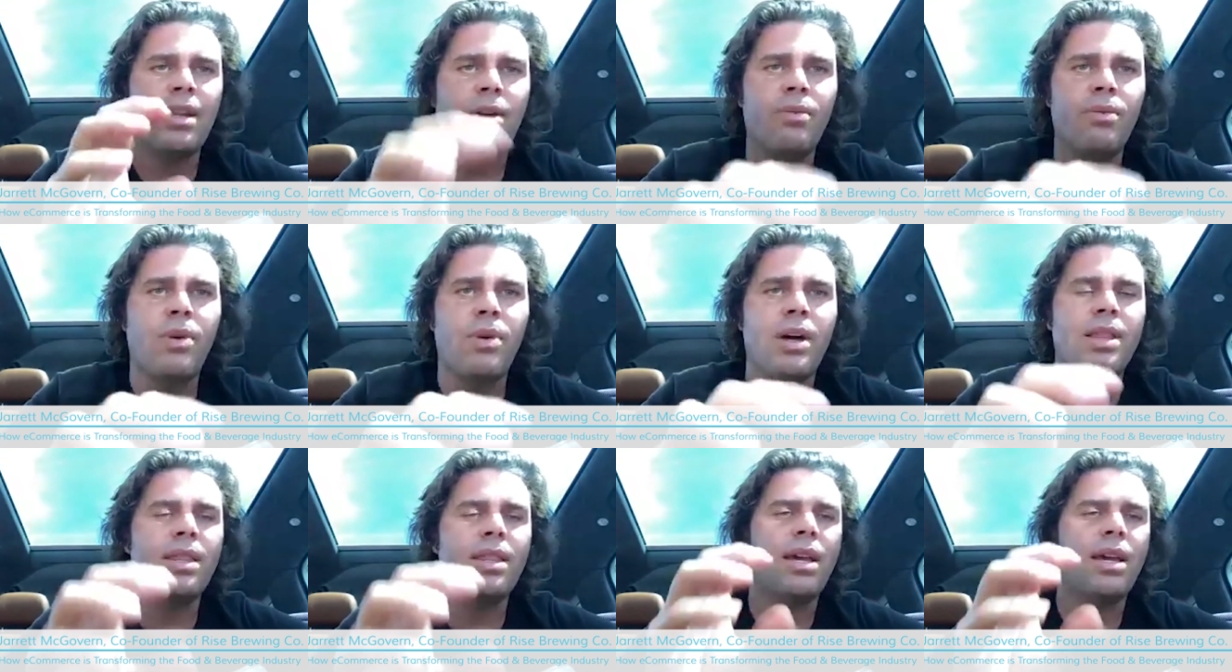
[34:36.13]
I
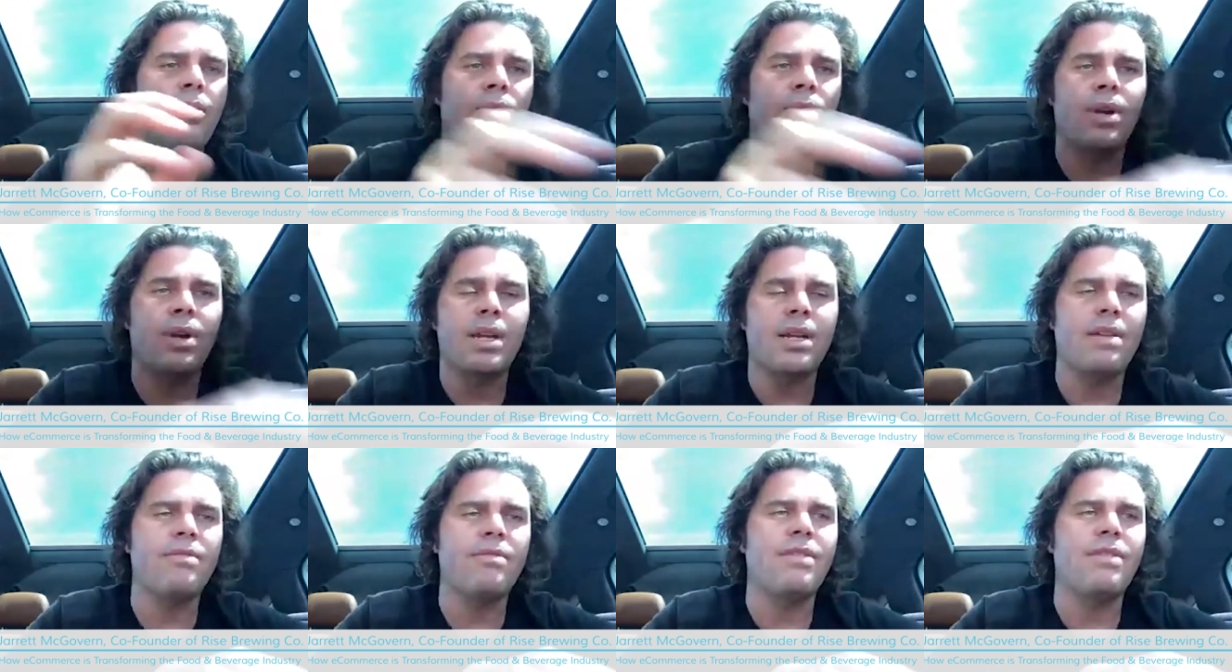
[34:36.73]
want that. Where can
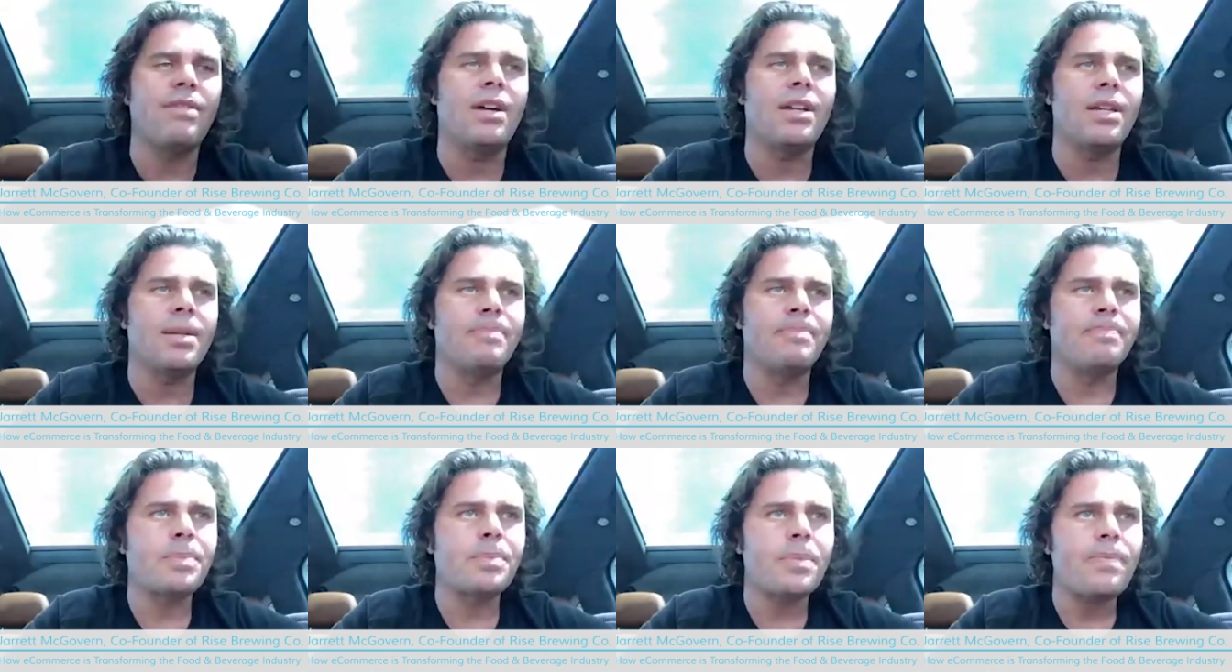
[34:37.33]
I find it?
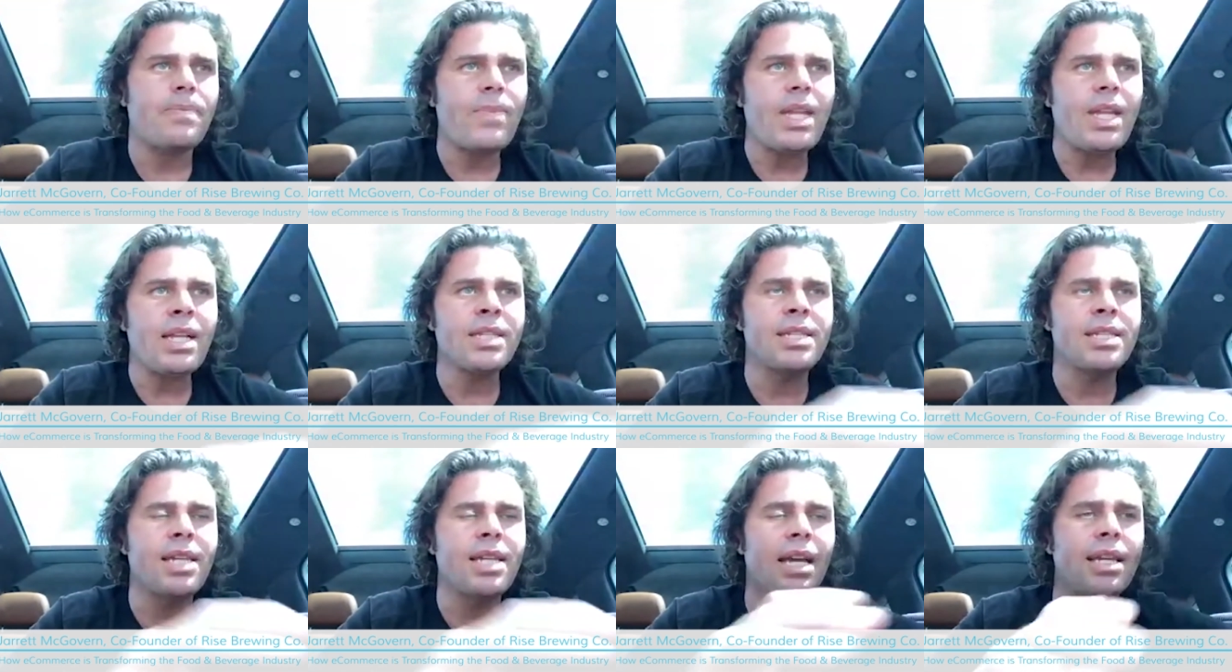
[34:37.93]

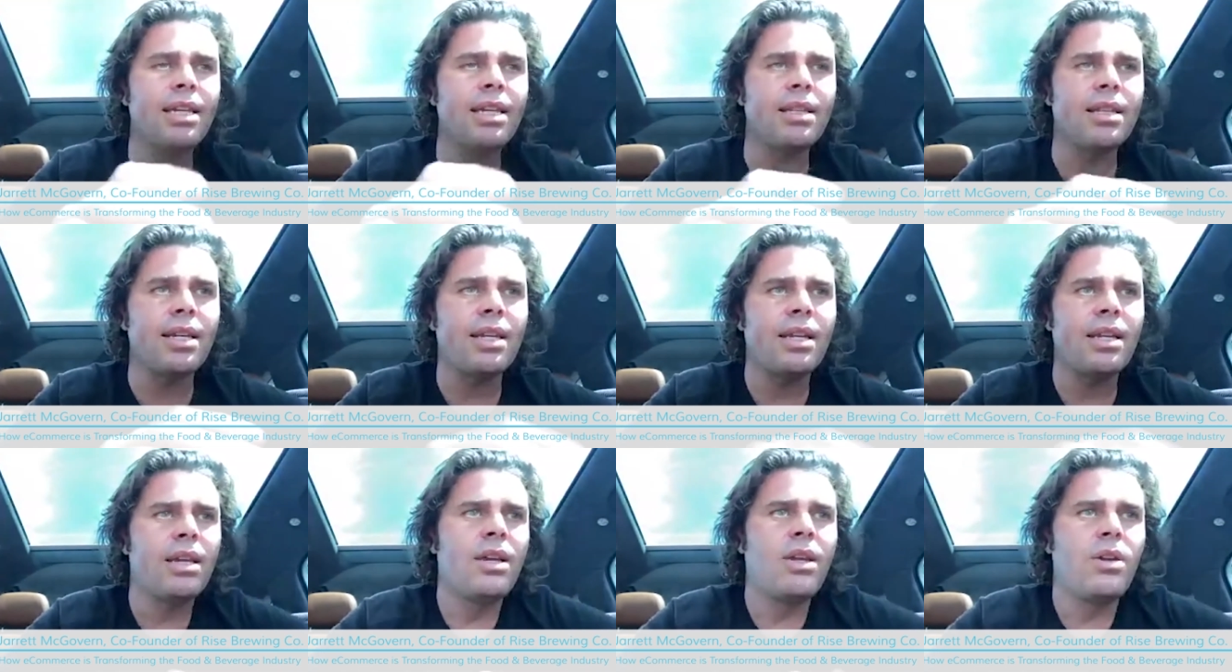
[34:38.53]

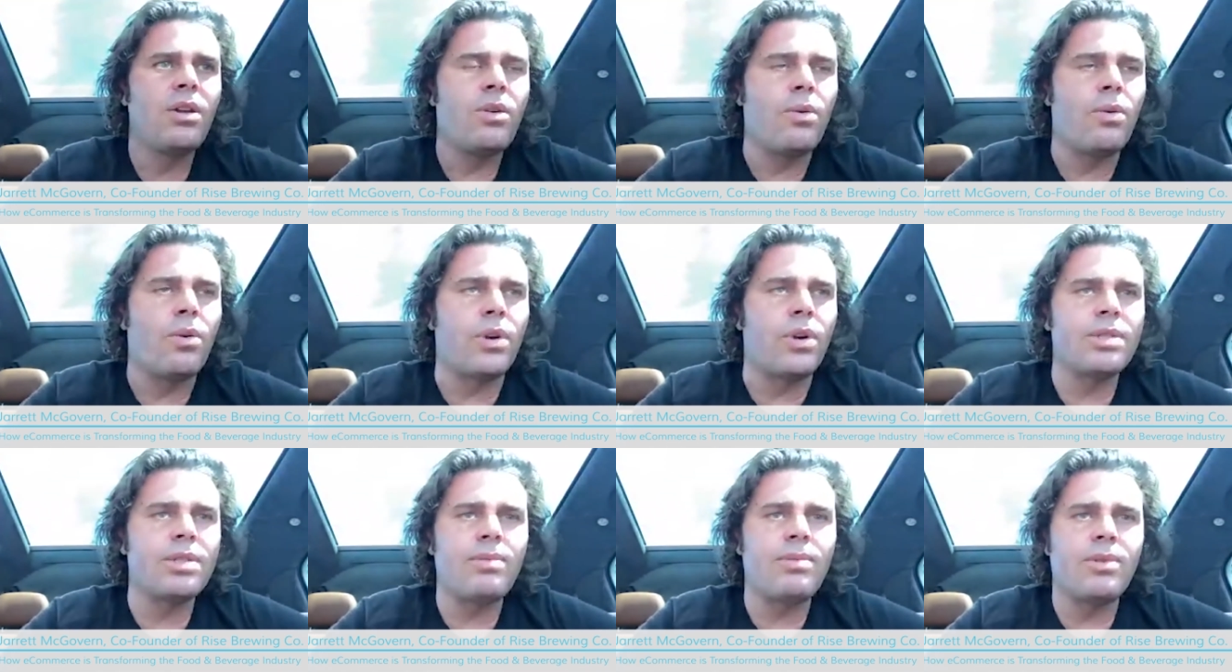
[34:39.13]
Secondly, we're
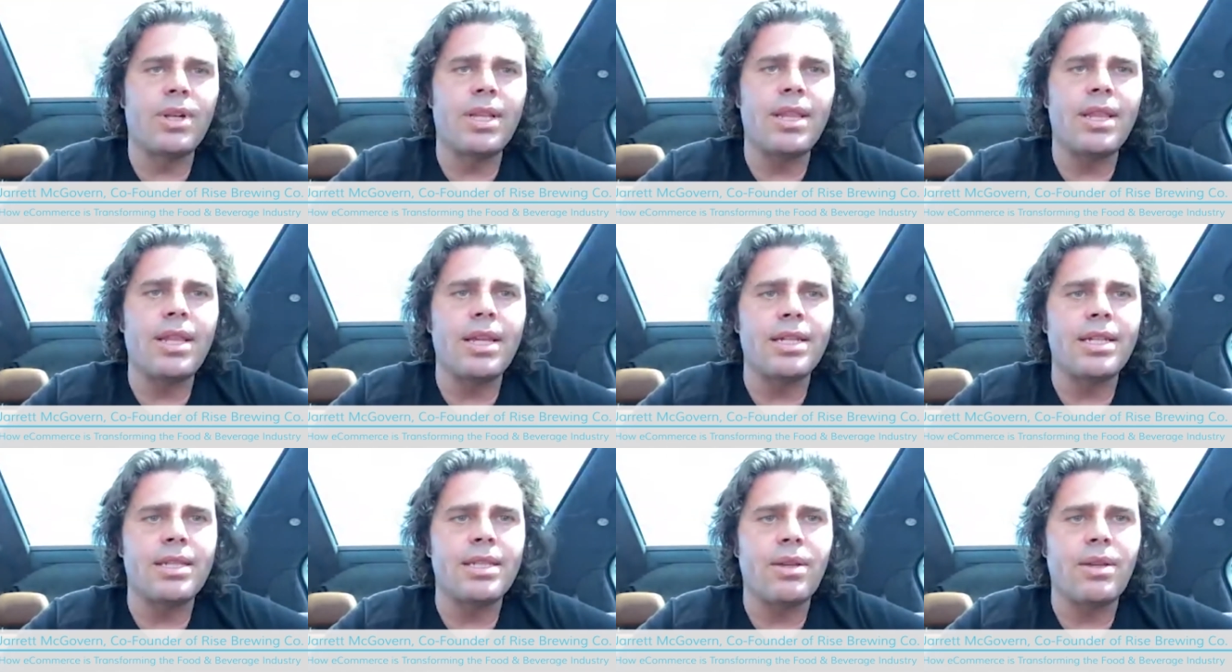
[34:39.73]
exploring
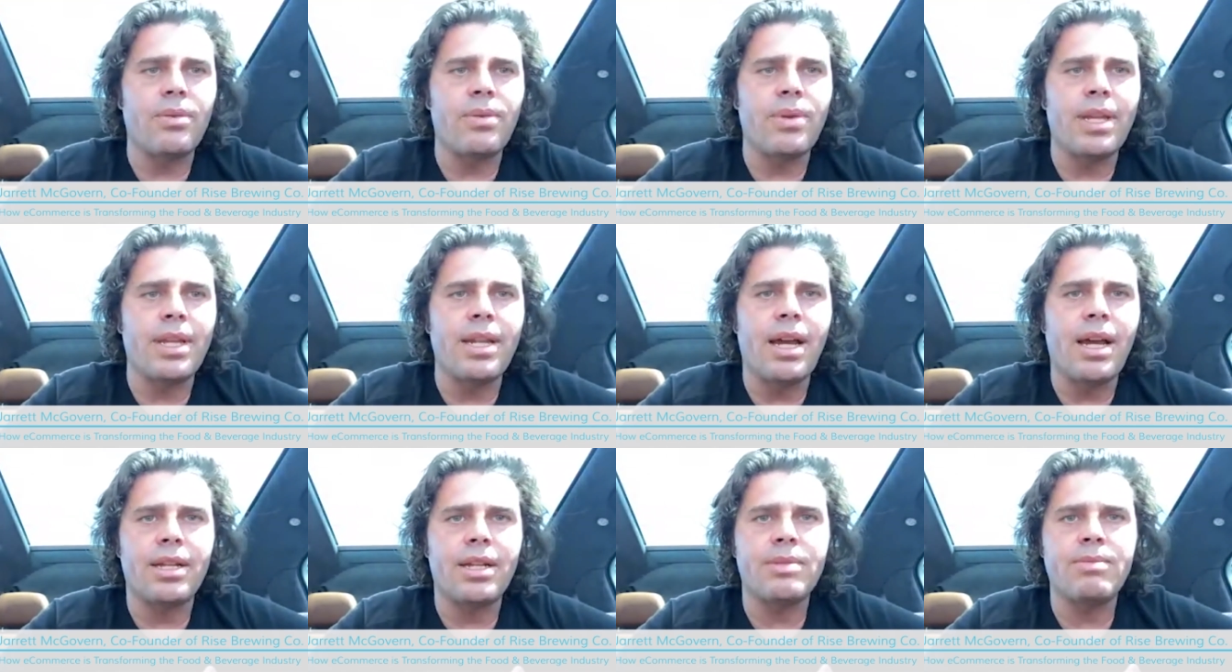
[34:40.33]
things that we had
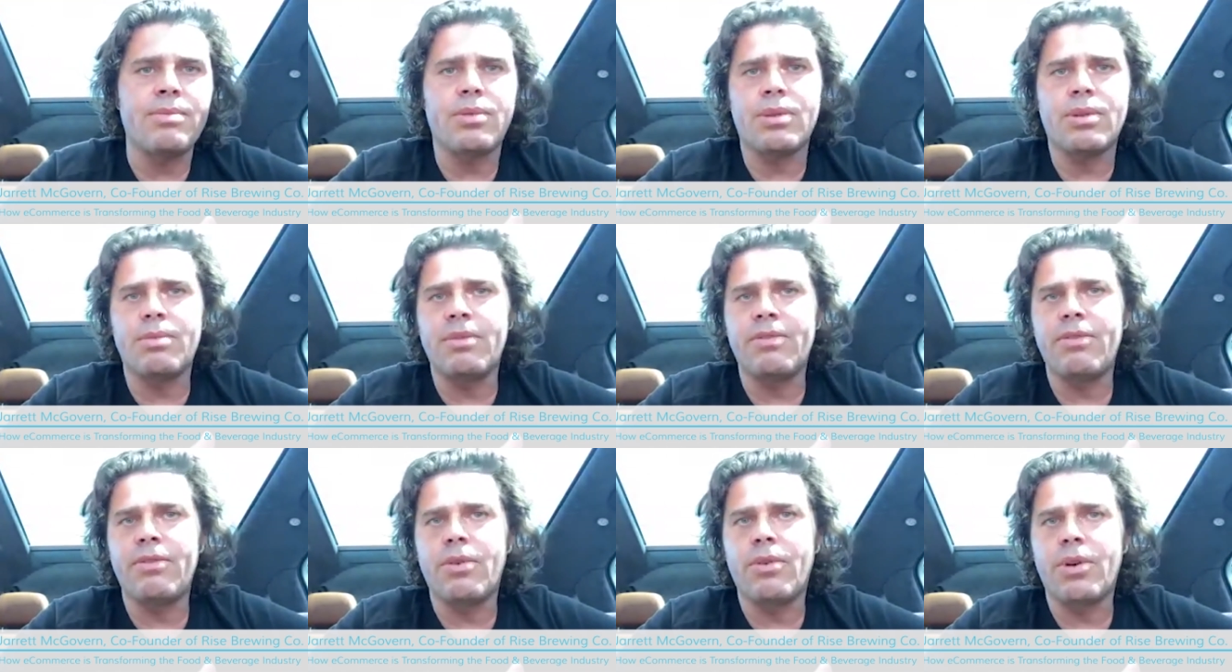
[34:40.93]
not explored
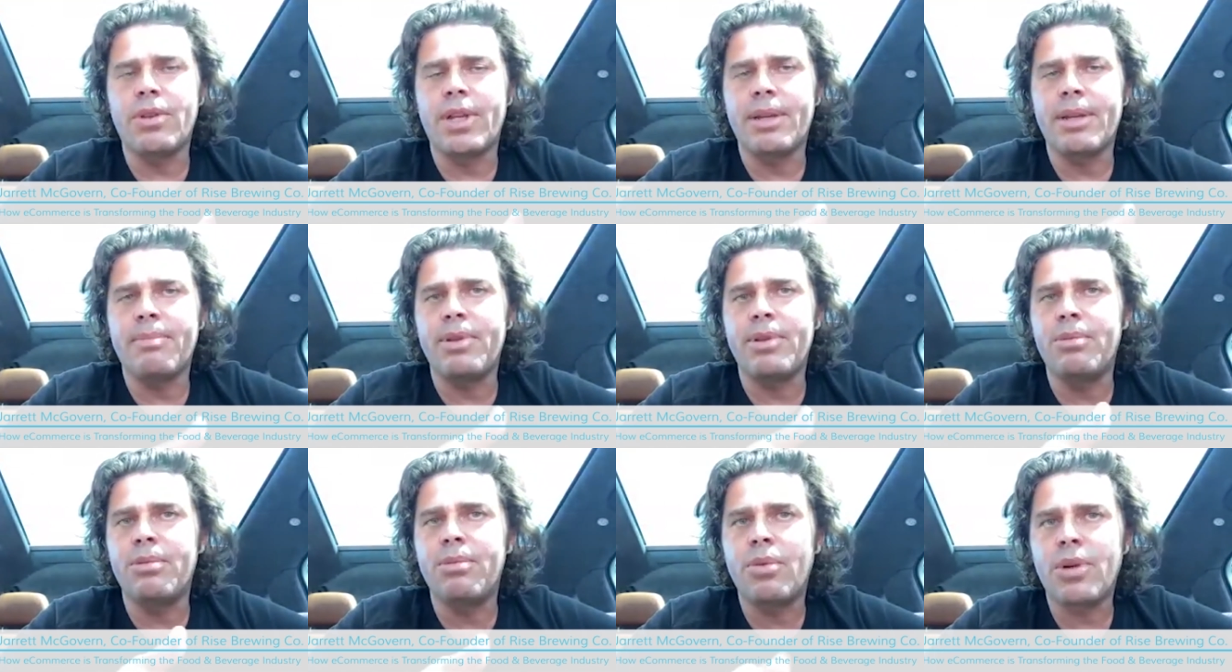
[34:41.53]
before, like
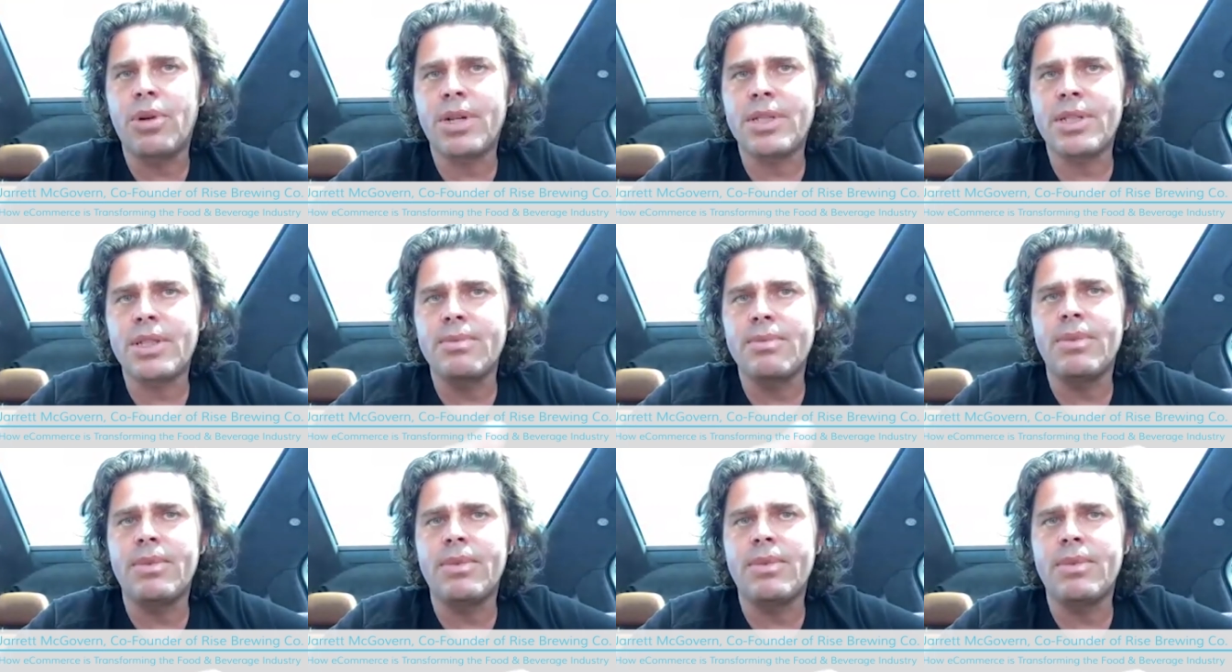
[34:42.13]
billboards.